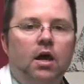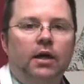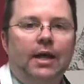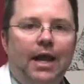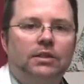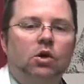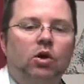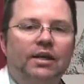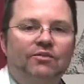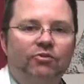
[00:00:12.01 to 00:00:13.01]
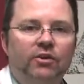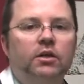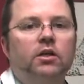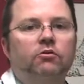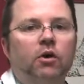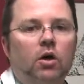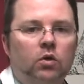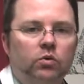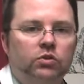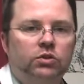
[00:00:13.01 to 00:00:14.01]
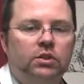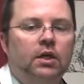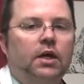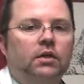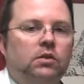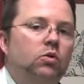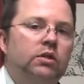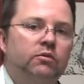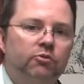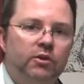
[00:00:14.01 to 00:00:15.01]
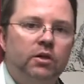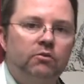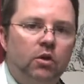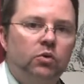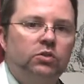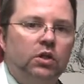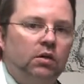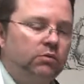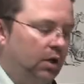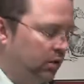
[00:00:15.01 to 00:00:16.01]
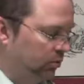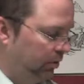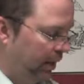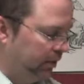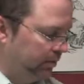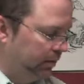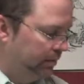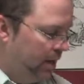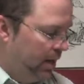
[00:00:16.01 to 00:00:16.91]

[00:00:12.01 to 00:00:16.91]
Cats are a definitive host. It's the only definitive host of toxoplasma.